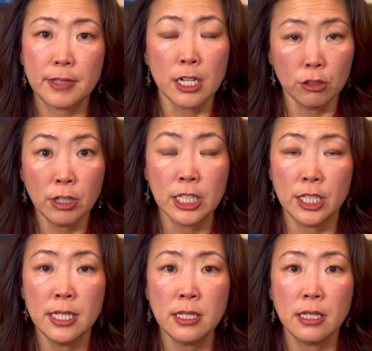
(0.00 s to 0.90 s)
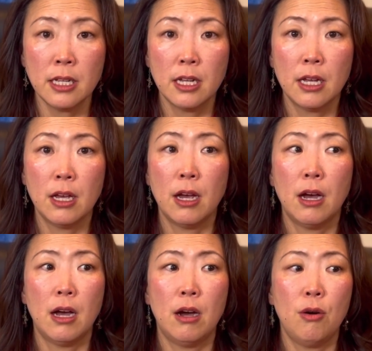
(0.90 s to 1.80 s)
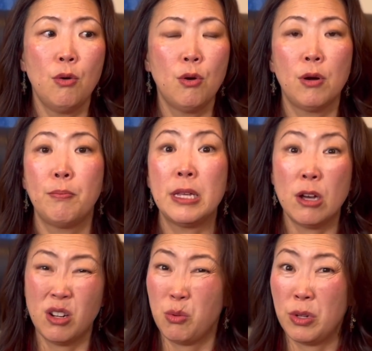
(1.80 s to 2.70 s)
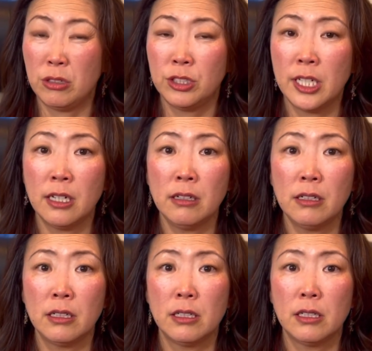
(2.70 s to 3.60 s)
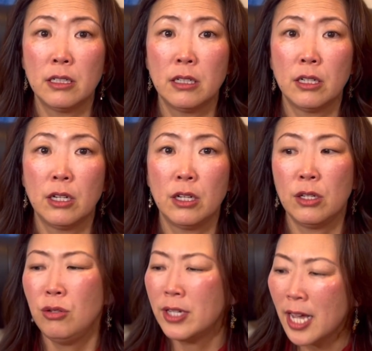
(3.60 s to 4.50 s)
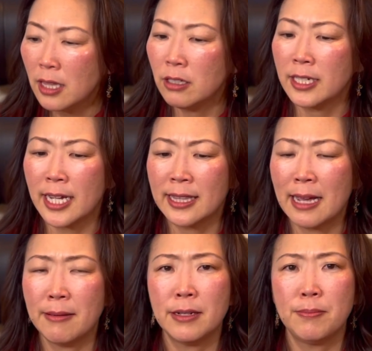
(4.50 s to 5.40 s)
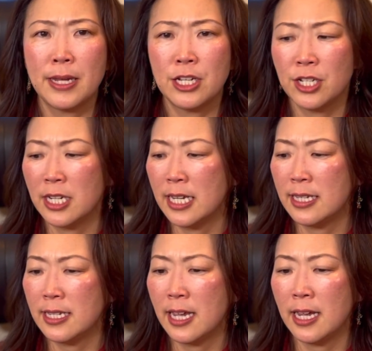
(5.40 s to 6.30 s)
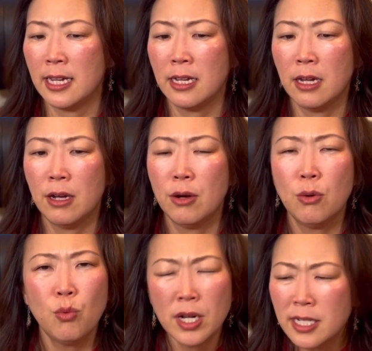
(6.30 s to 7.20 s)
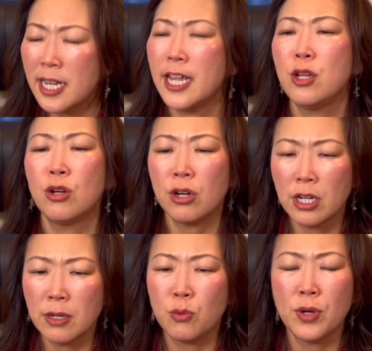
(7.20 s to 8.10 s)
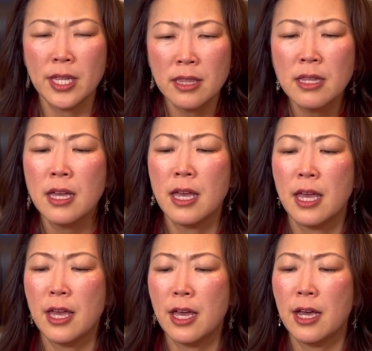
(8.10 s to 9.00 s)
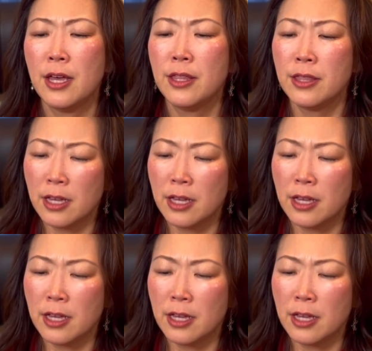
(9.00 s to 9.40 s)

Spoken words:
crutches, or be on a wheelchair, you can't look at that patient and say, one day you're going to win the